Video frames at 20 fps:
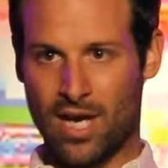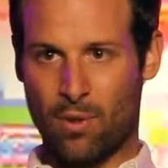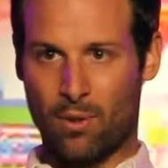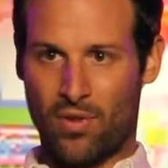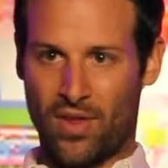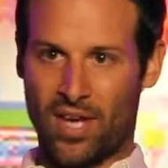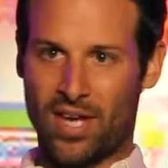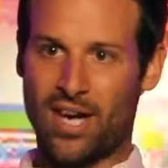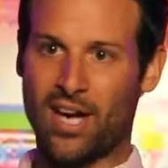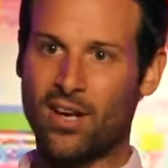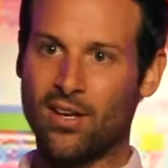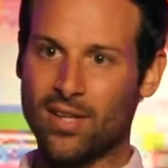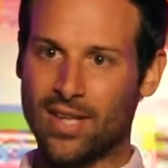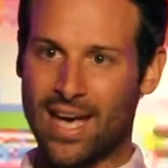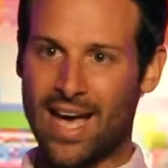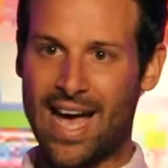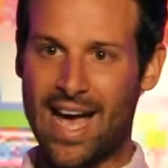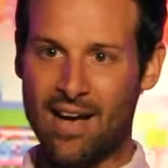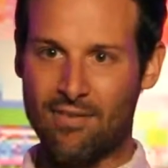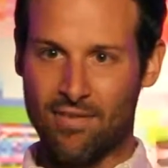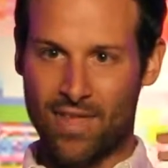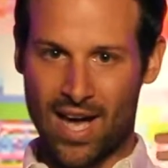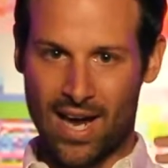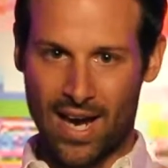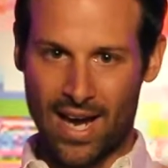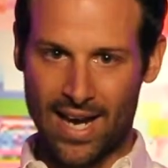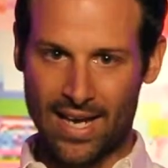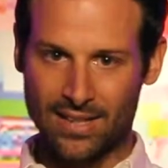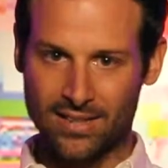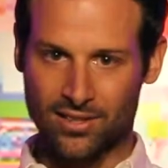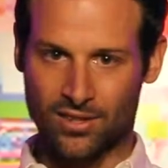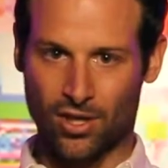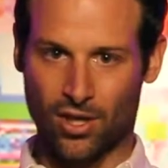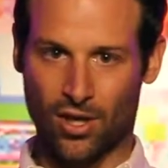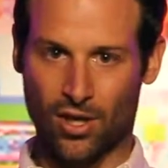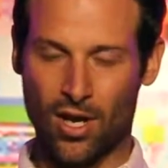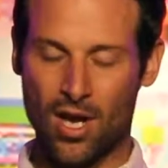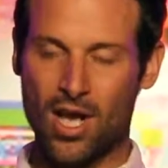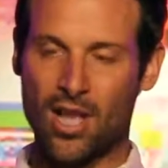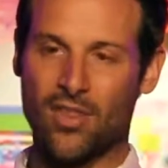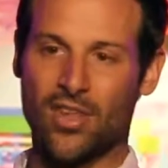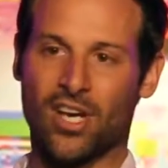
When they inherently have that answer,